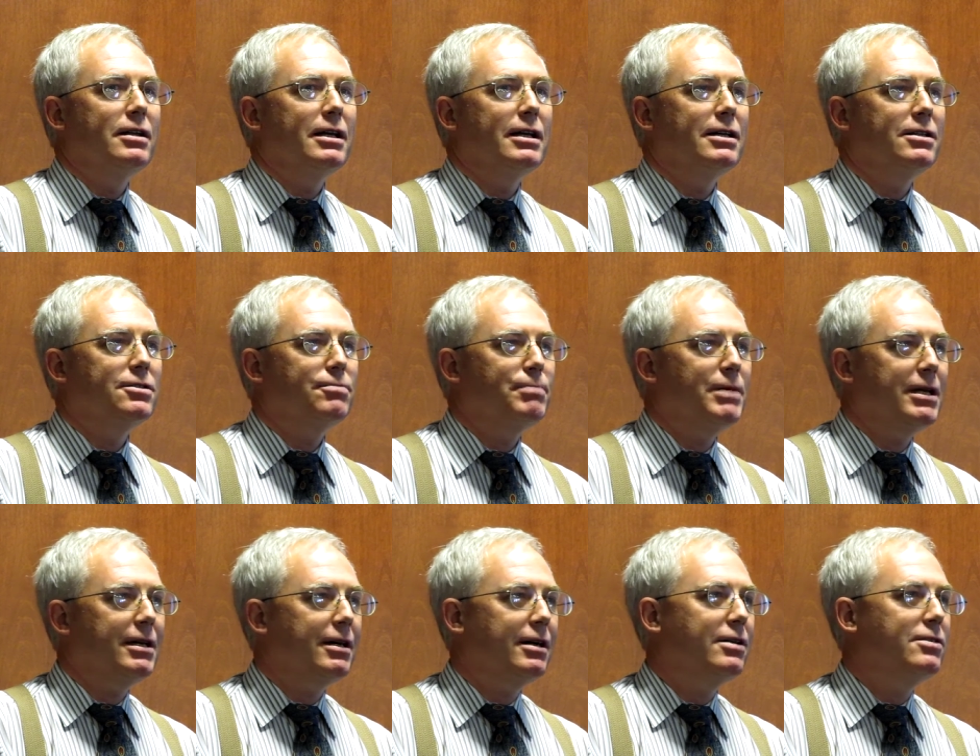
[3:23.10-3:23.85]
it's
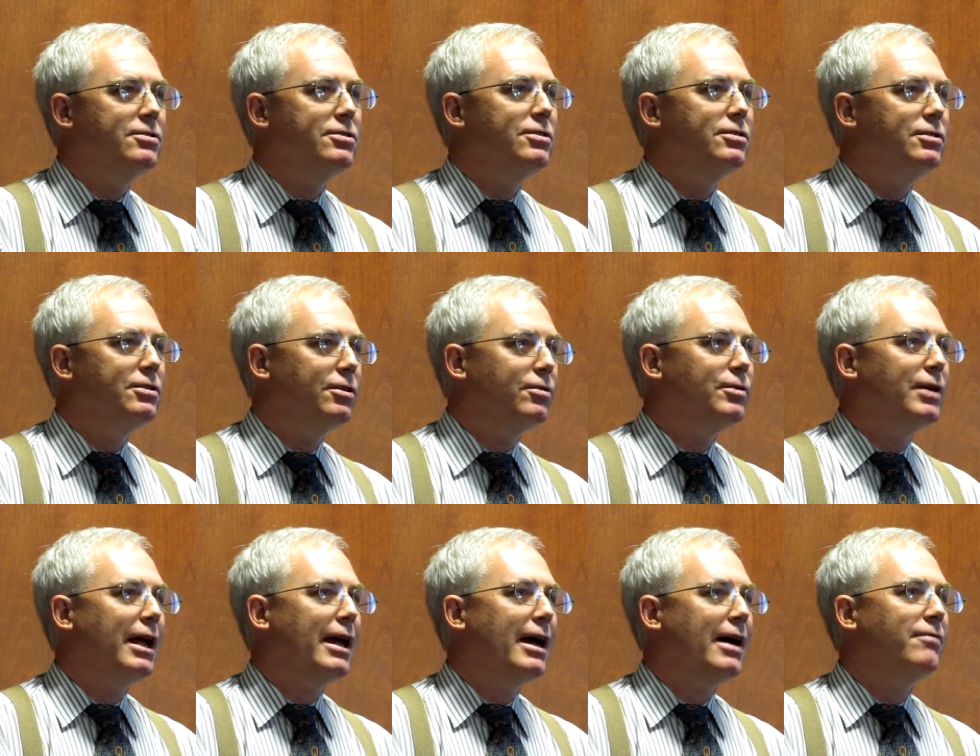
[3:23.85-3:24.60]
because you
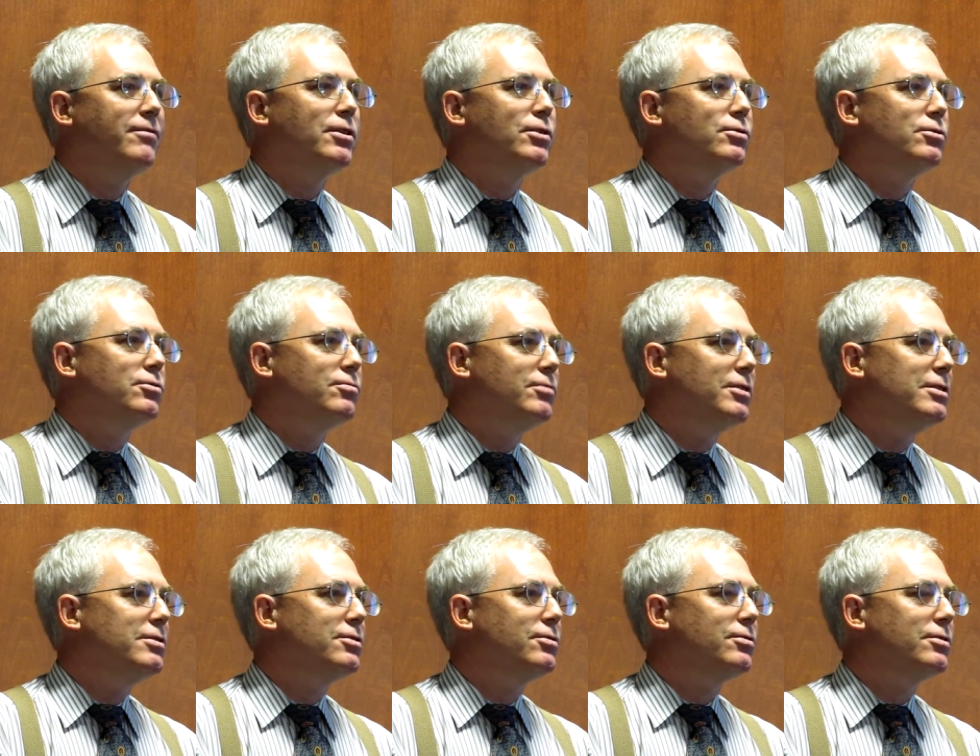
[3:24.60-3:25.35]
don't have those
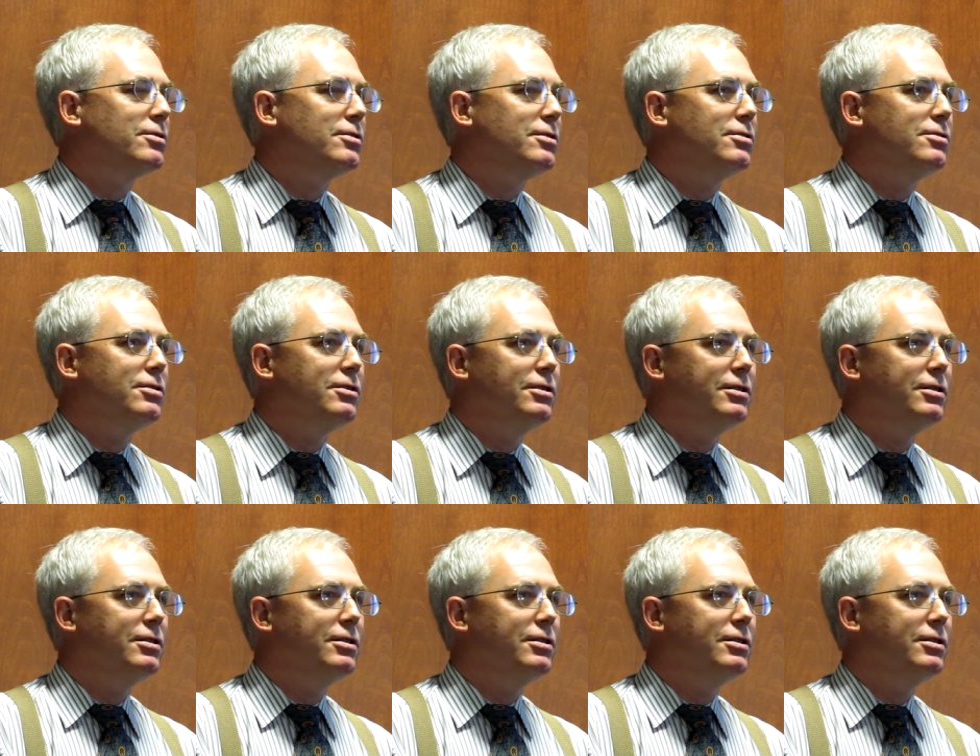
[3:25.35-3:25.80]
resources.